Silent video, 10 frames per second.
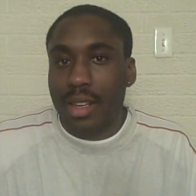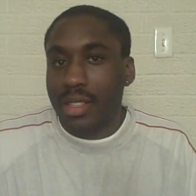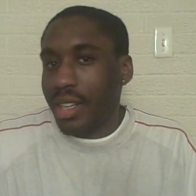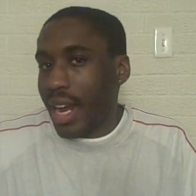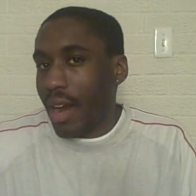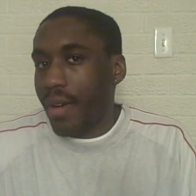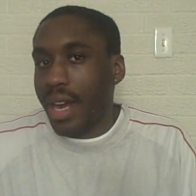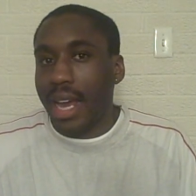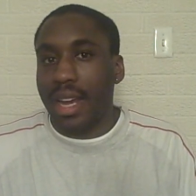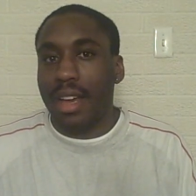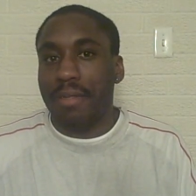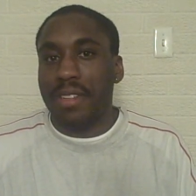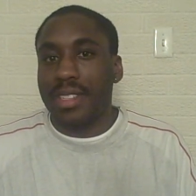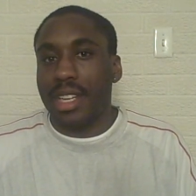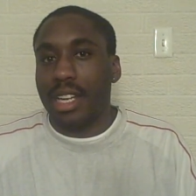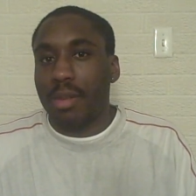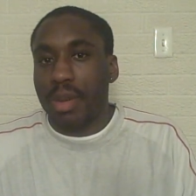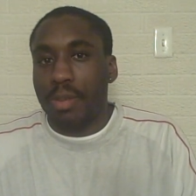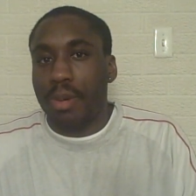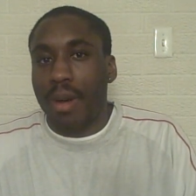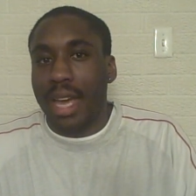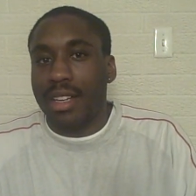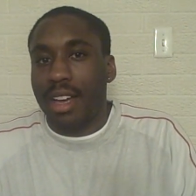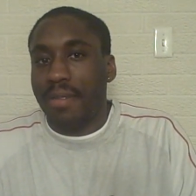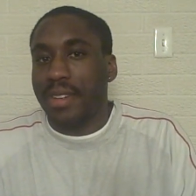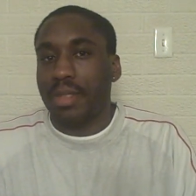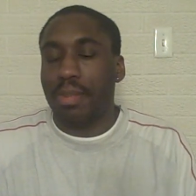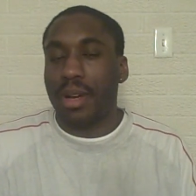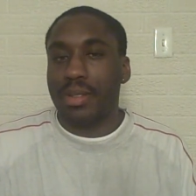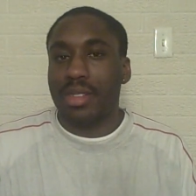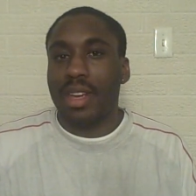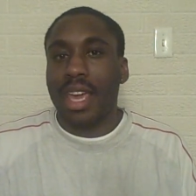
to Arianna Huffington and the people at the Huffington Post.